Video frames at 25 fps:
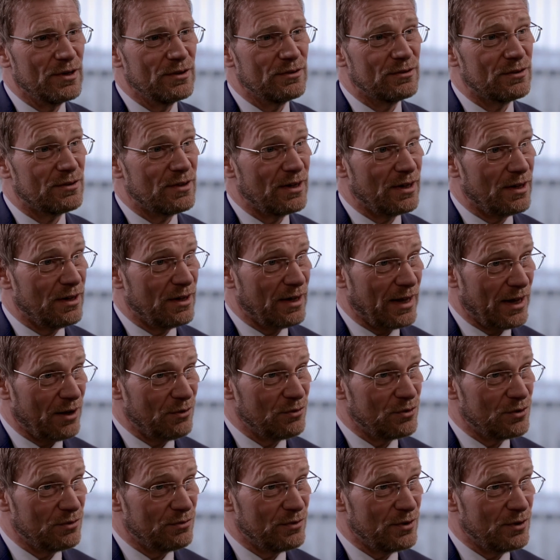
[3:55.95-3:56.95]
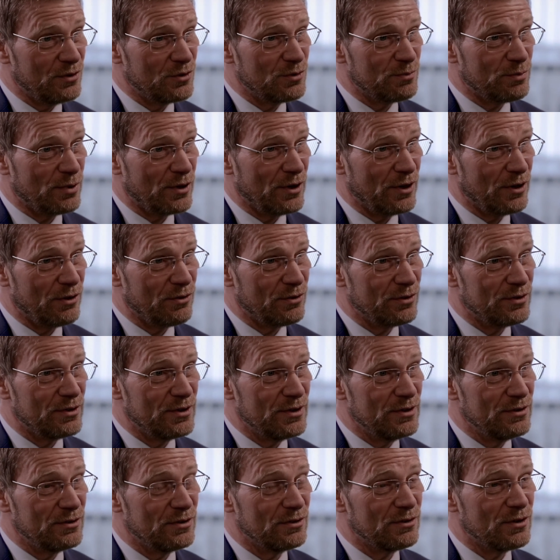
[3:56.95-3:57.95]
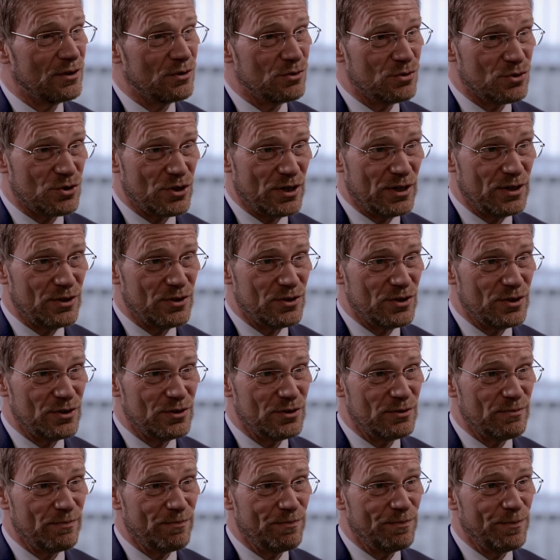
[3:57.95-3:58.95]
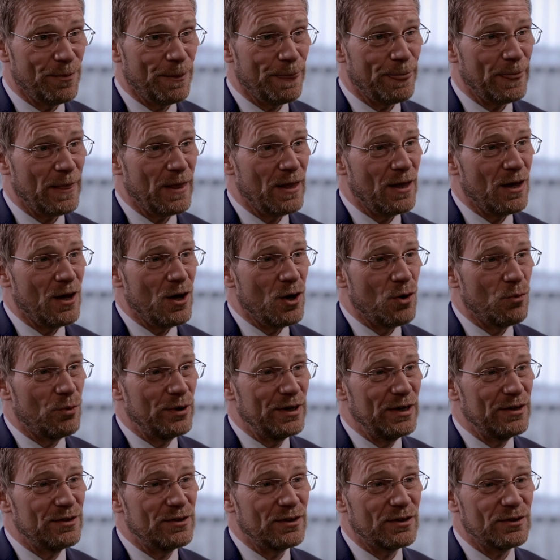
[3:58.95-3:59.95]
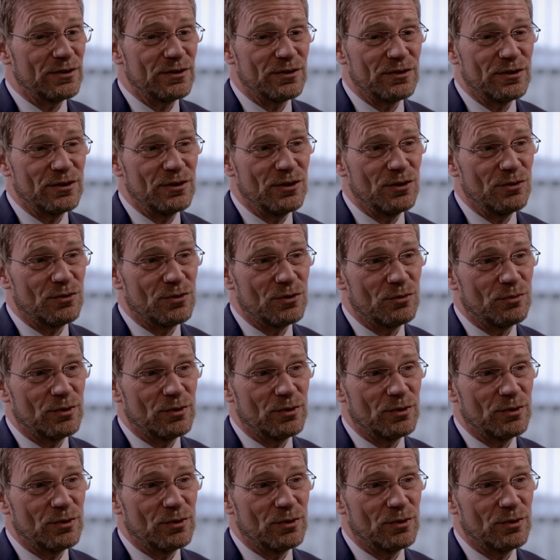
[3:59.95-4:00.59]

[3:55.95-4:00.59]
to take account of those priorities and those changes. We need to continue to